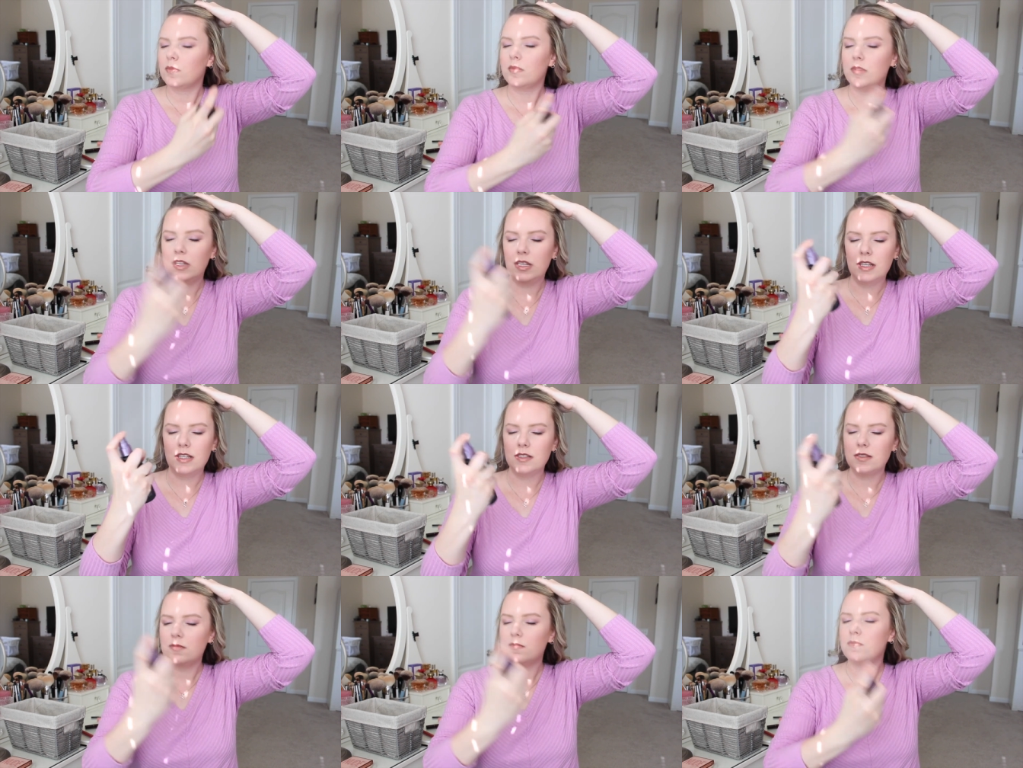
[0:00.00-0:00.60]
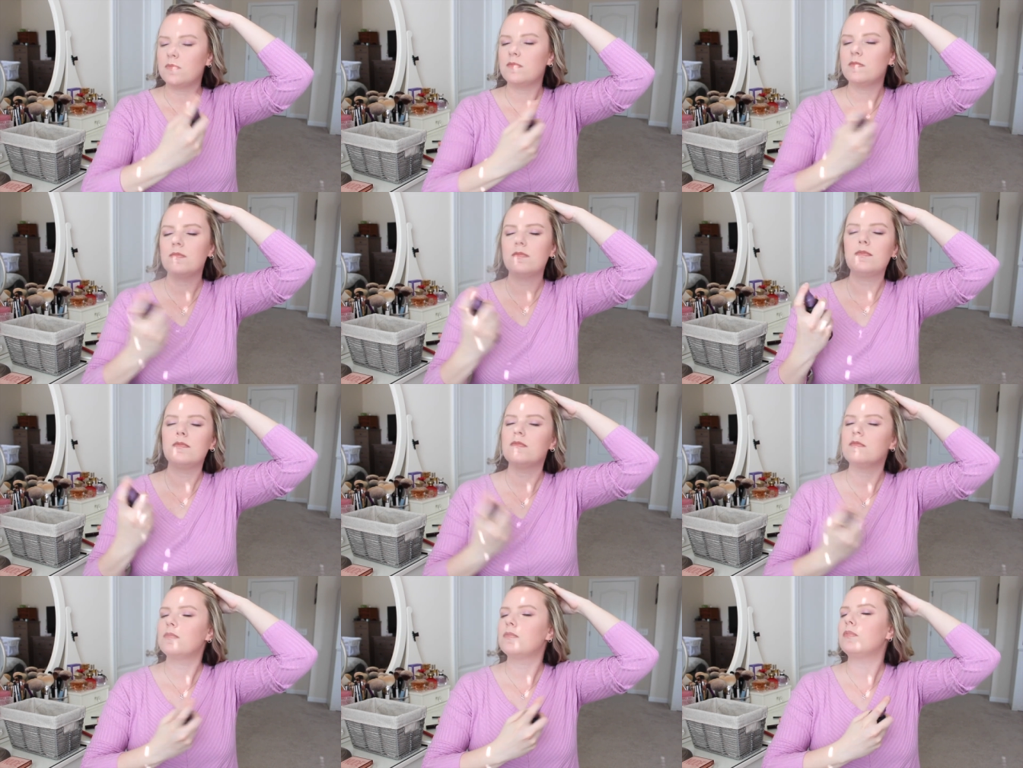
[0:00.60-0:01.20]
these
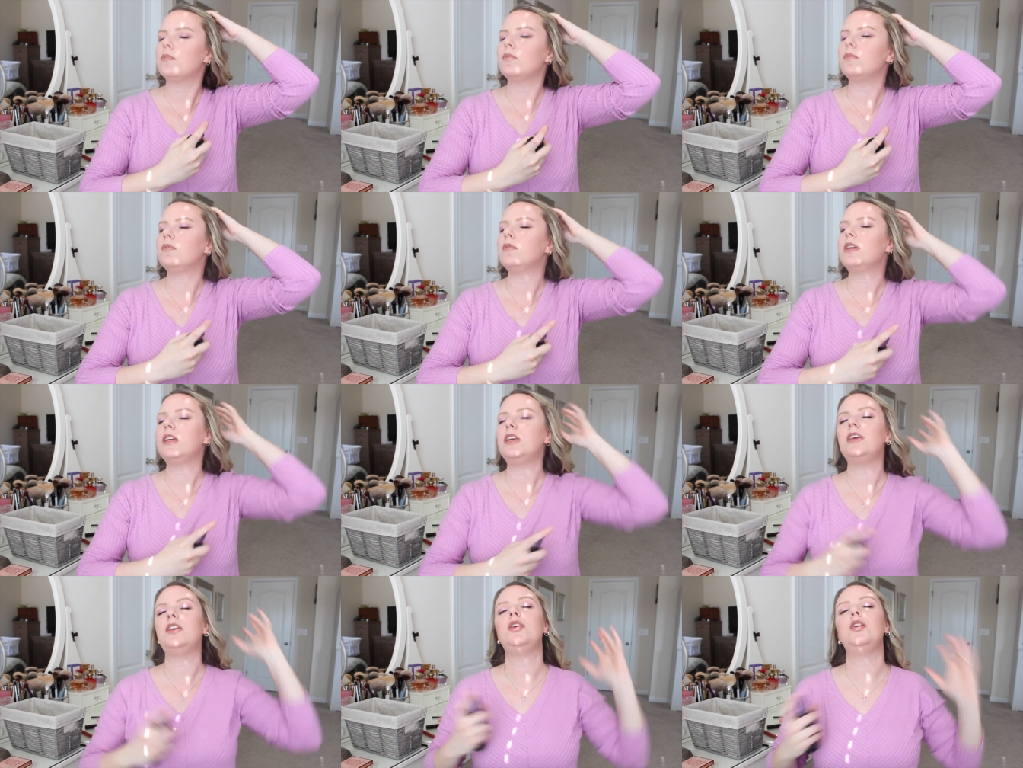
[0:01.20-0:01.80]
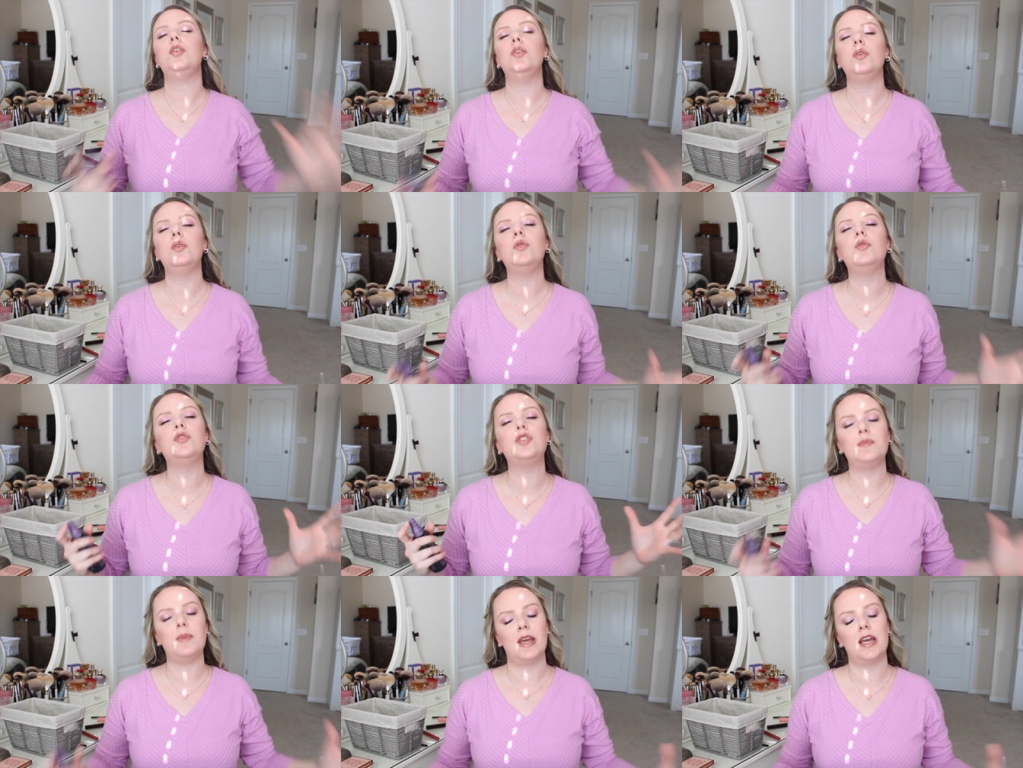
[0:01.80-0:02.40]

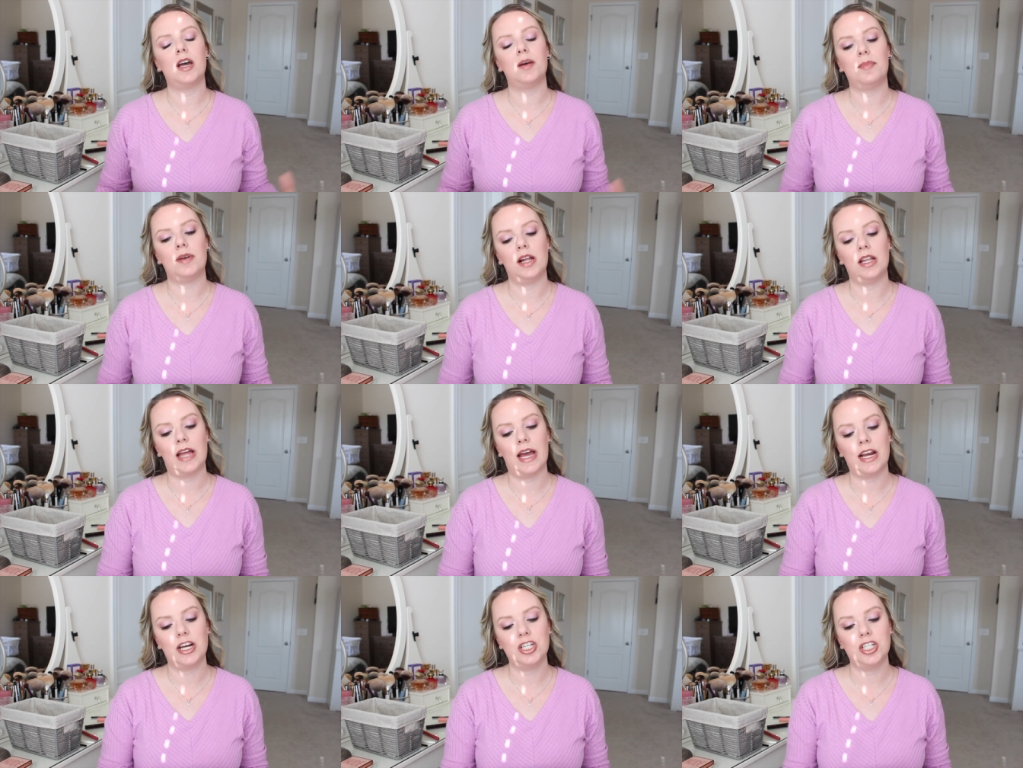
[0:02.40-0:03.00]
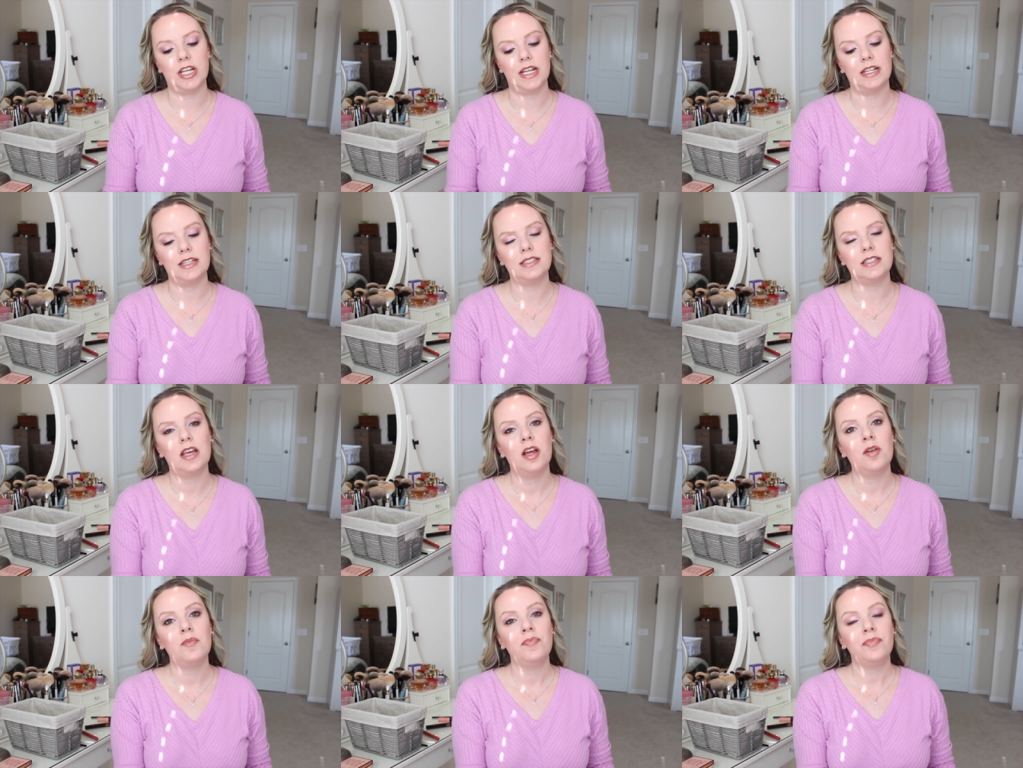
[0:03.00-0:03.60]
huge makeup collections.